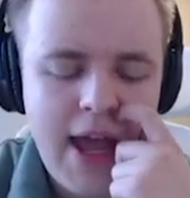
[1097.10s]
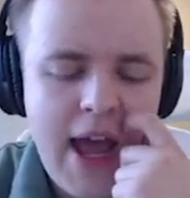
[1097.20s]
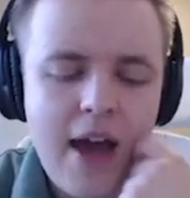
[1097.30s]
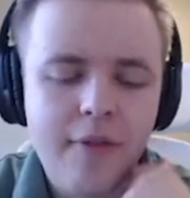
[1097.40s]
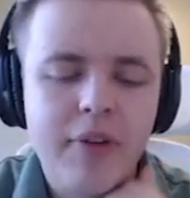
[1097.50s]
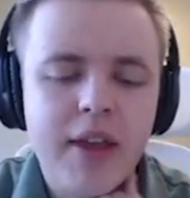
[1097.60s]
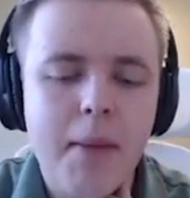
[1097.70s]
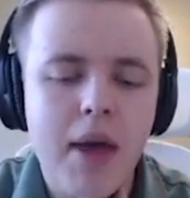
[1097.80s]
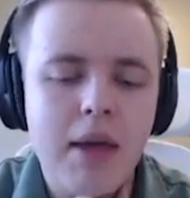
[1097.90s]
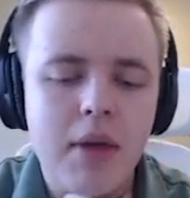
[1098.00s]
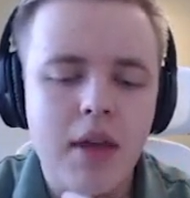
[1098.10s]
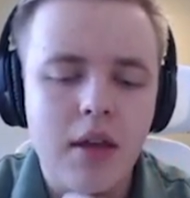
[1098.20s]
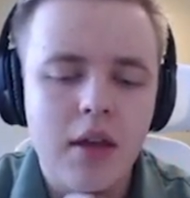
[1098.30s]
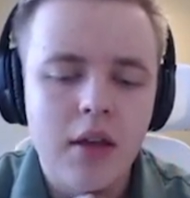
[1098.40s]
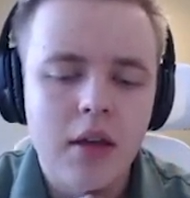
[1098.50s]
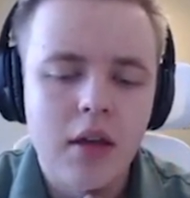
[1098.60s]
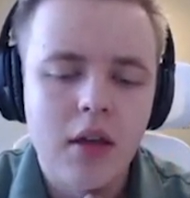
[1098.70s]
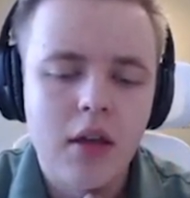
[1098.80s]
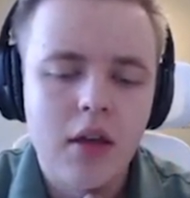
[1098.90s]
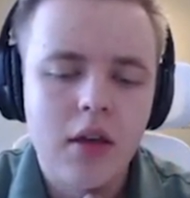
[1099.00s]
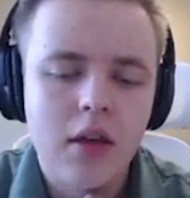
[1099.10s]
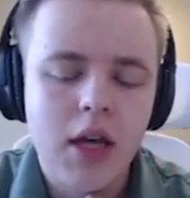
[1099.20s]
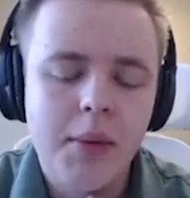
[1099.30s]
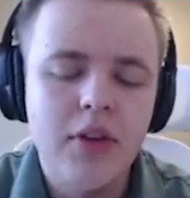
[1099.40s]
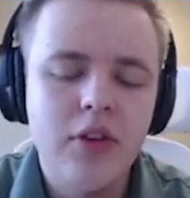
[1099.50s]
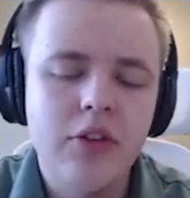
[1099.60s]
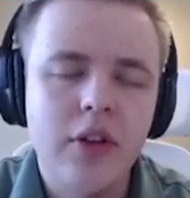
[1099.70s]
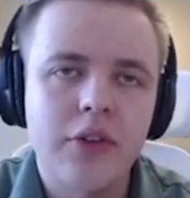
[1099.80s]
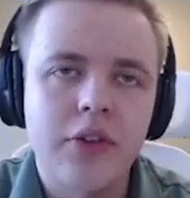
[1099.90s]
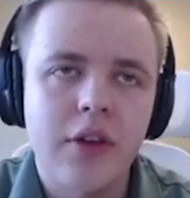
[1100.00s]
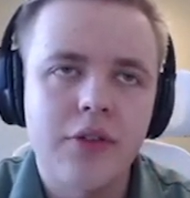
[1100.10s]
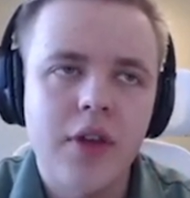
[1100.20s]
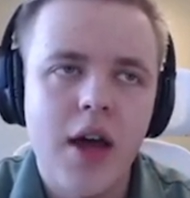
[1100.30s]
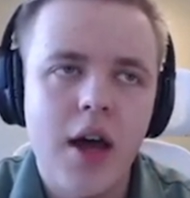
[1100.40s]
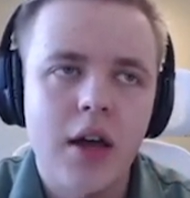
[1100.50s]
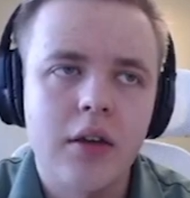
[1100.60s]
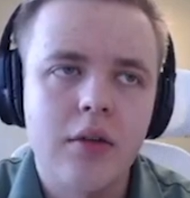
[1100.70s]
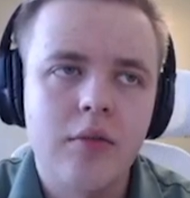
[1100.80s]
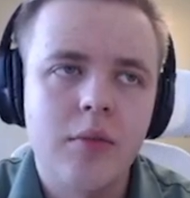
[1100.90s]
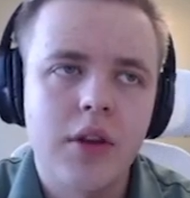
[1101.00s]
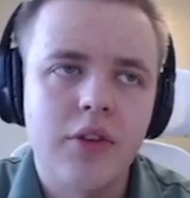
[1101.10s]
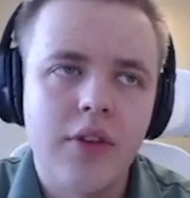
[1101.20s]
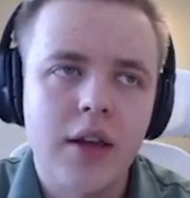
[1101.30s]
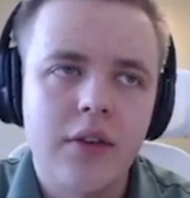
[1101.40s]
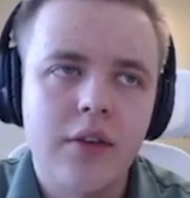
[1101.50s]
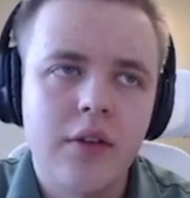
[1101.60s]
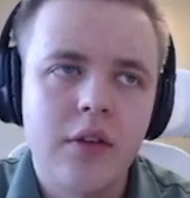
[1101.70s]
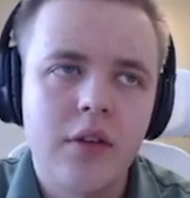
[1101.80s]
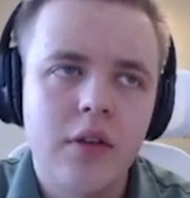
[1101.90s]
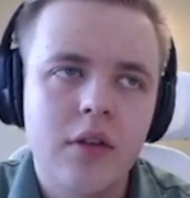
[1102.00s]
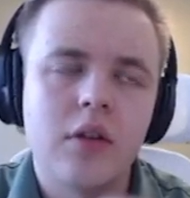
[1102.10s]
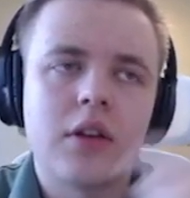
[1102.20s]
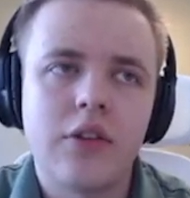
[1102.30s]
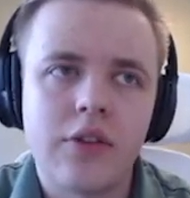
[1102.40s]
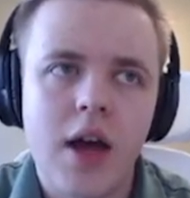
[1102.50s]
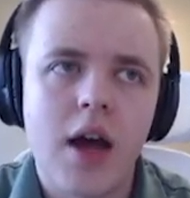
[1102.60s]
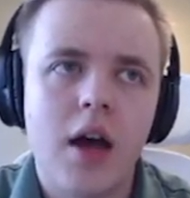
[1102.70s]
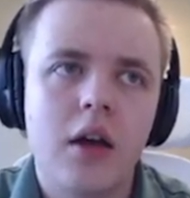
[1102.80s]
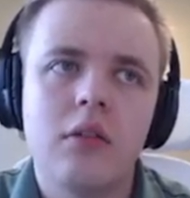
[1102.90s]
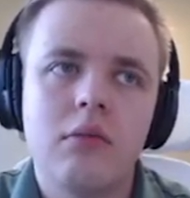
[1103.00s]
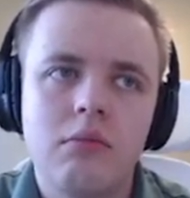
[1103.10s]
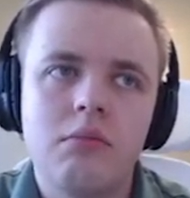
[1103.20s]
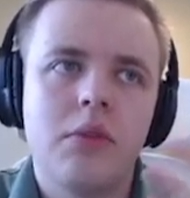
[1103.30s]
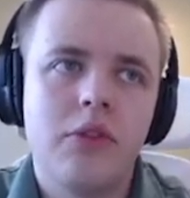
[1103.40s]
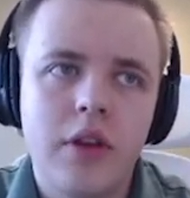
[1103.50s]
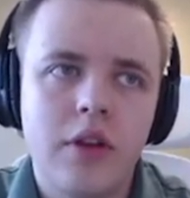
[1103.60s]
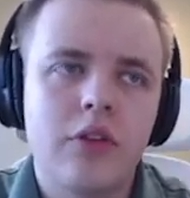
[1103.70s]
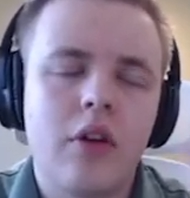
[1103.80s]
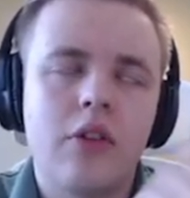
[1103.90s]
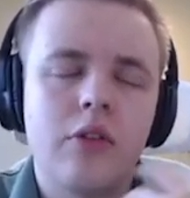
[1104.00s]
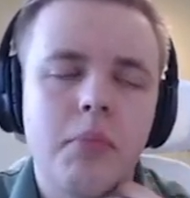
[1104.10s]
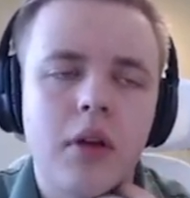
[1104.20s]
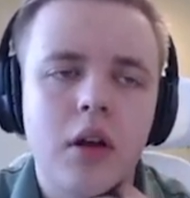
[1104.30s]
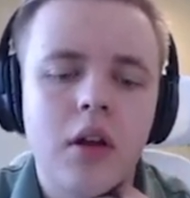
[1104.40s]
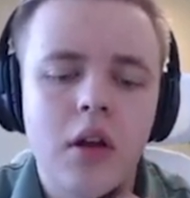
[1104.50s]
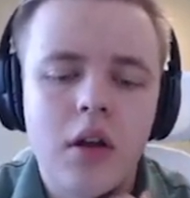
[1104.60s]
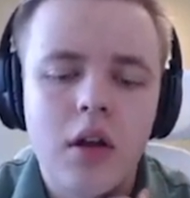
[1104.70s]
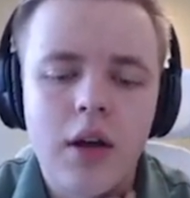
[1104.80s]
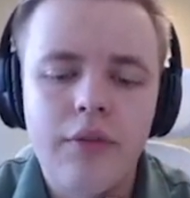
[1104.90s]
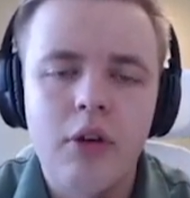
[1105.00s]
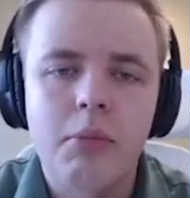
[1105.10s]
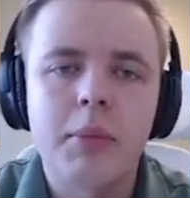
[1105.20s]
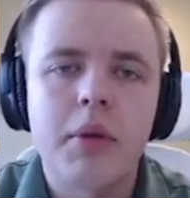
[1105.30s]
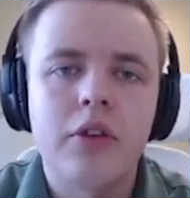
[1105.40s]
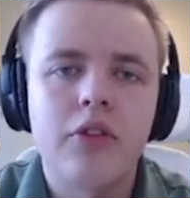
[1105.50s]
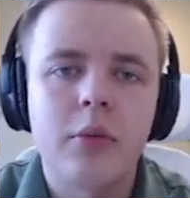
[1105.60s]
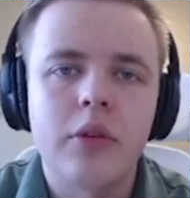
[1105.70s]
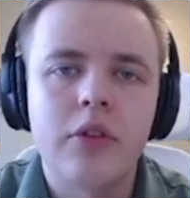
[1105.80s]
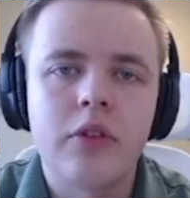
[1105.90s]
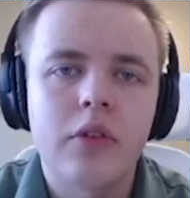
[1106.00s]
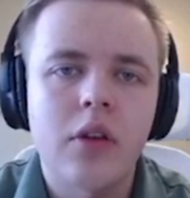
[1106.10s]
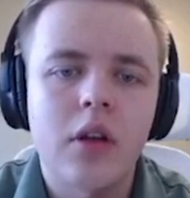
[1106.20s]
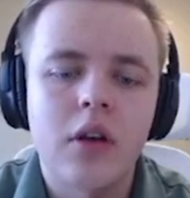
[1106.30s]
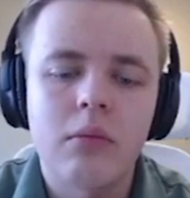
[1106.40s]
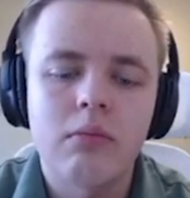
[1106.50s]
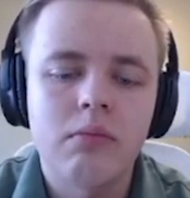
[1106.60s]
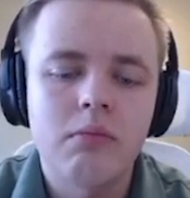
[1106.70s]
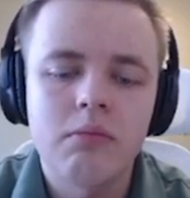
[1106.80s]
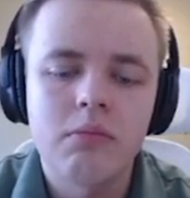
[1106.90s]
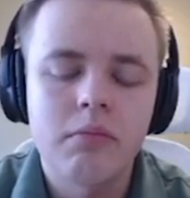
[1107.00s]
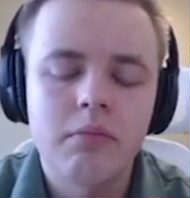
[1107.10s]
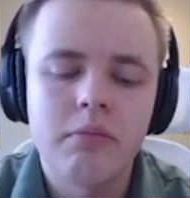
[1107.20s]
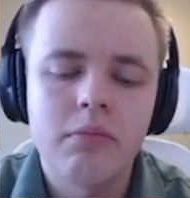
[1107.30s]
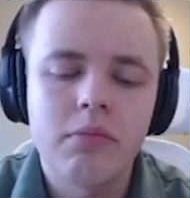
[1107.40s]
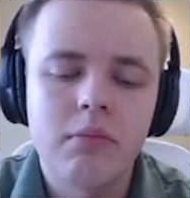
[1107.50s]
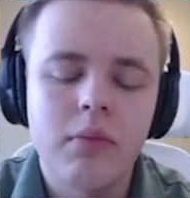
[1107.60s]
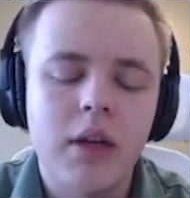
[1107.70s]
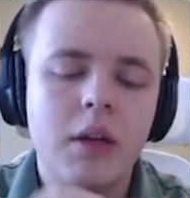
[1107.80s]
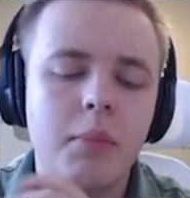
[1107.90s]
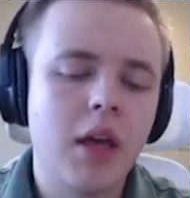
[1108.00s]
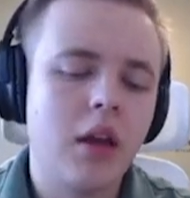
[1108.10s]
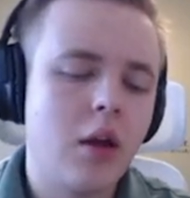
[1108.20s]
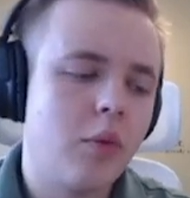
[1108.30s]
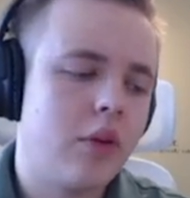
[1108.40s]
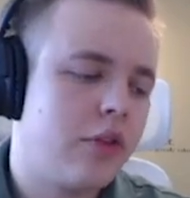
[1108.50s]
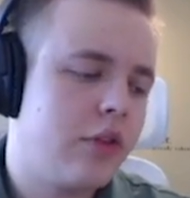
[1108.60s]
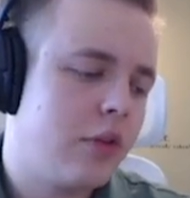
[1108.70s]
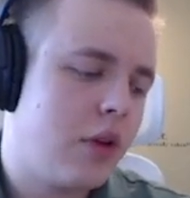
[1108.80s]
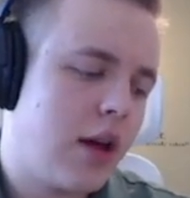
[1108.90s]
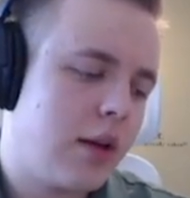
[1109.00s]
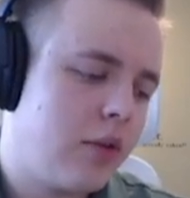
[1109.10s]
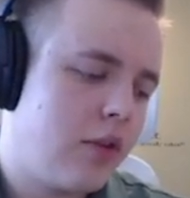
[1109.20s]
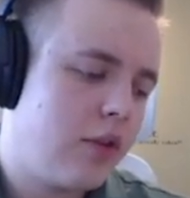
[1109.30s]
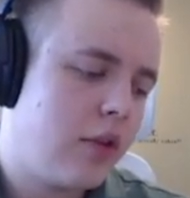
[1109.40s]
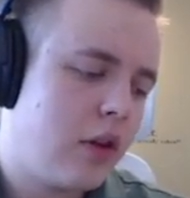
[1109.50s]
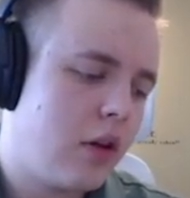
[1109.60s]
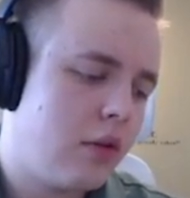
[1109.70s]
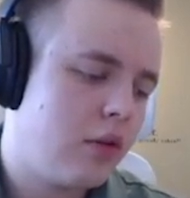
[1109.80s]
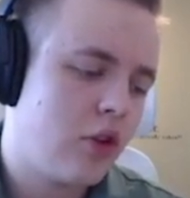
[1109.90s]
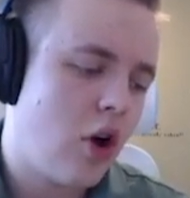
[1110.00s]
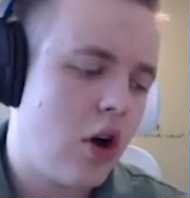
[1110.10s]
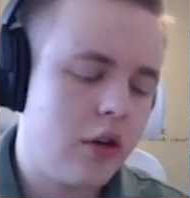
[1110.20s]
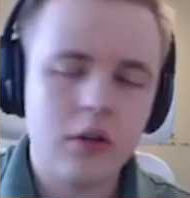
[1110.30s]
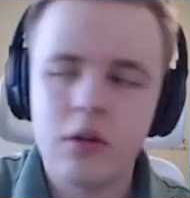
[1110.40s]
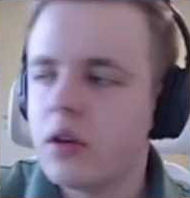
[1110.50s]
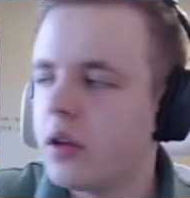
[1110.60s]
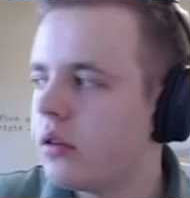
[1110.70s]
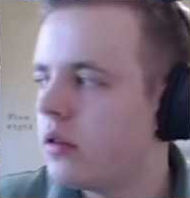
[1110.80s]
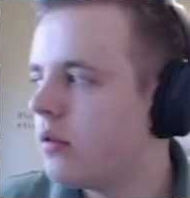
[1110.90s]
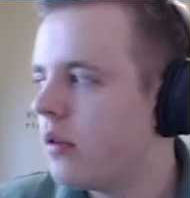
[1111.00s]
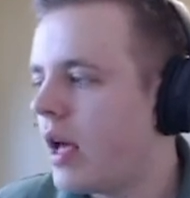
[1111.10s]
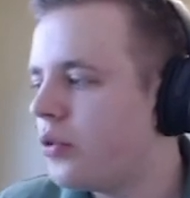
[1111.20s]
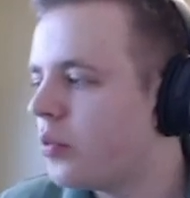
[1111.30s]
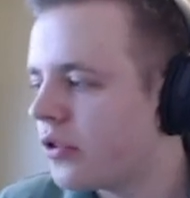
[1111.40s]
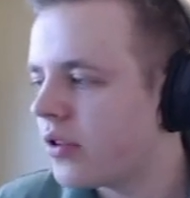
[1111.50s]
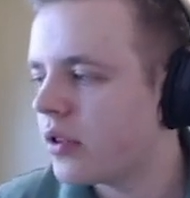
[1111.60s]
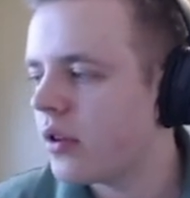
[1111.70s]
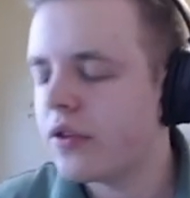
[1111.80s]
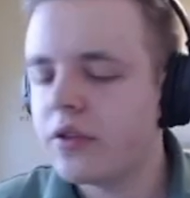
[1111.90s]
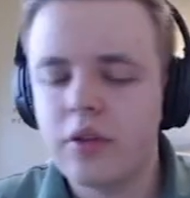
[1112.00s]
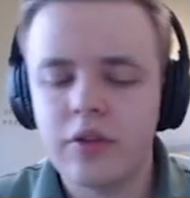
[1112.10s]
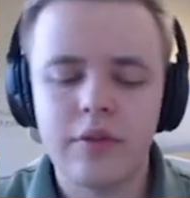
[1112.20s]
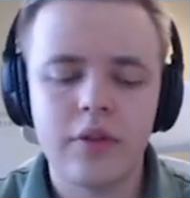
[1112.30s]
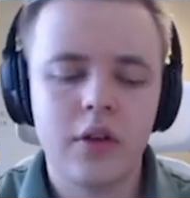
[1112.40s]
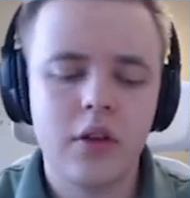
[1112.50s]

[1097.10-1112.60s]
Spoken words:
I'm thinking maybe, I mean, you still say sky when it's night. Look at the sky, see the stars, but I thought maybe she was gonna, like the beginning was at dawn and end was at dusk or something.